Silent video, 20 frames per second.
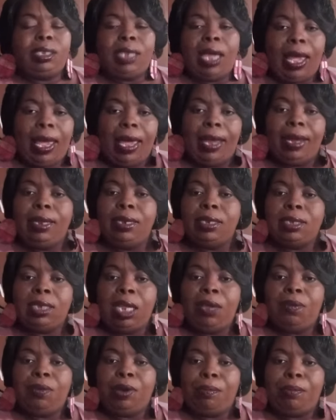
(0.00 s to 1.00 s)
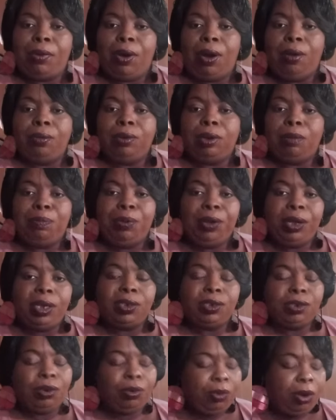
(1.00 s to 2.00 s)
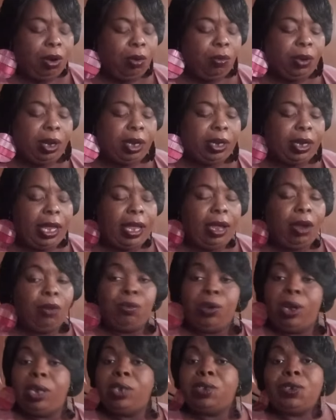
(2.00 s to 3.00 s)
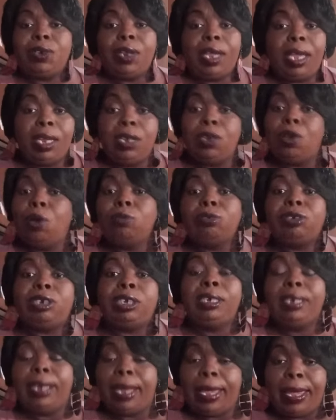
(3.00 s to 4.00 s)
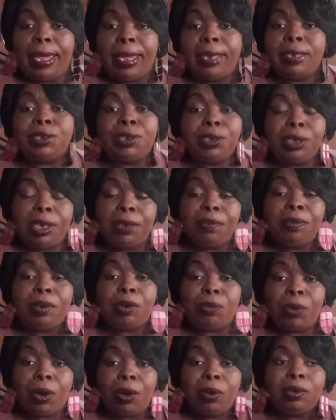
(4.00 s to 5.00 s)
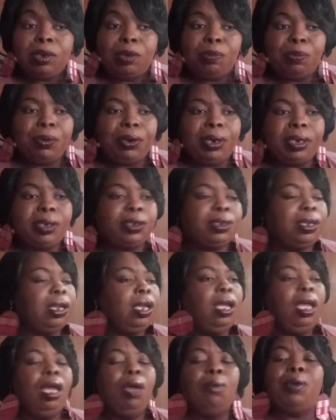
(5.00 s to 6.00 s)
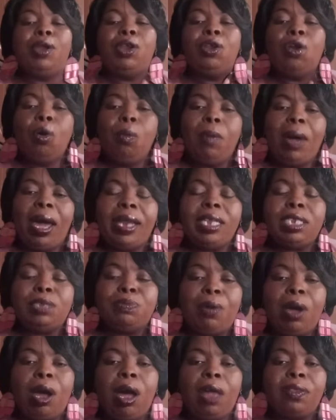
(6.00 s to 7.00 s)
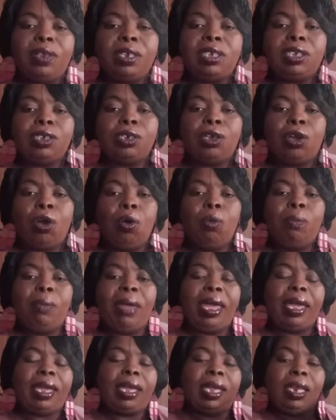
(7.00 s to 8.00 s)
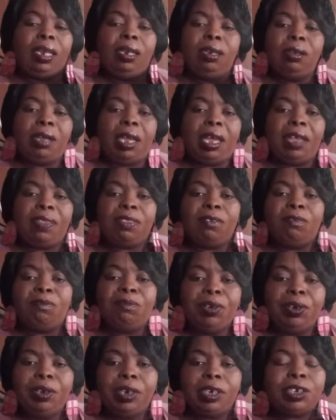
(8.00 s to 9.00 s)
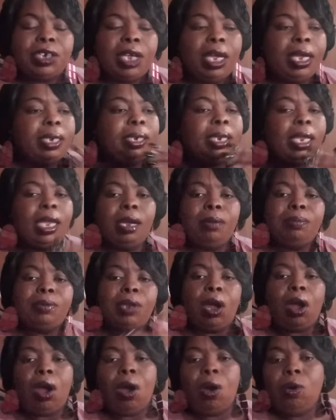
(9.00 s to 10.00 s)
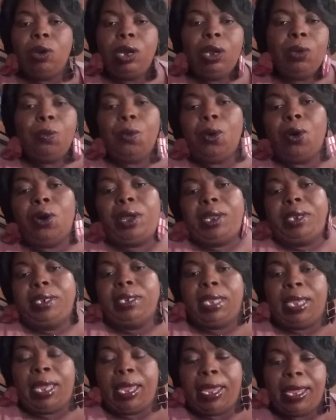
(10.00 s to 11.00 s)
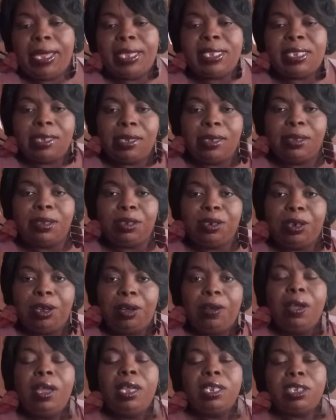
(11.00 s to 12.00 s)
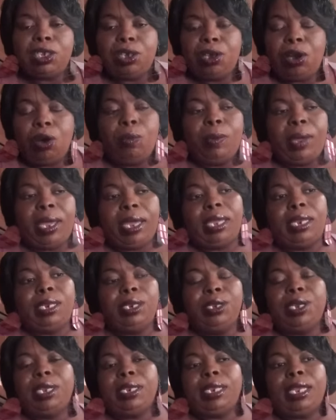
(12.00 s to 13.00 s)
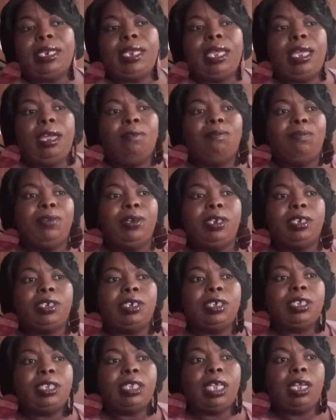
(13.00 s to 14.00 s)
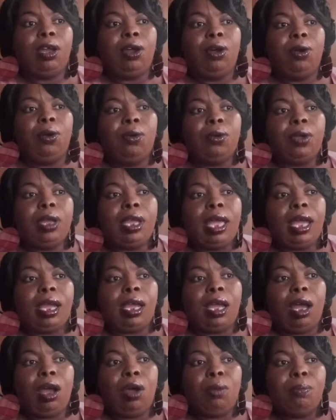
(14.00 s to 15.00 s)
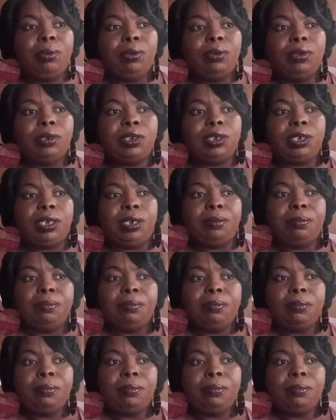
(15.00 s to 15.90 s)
Tiny is giving a wrong depiction of what went down. Regine, no, she lying. She giving a wrong depiction. But nobody's bothering to go back and look at the footage. They're the only one that had sense enough to go back and look at that damn footage and say, oh, okay, I call bullshit.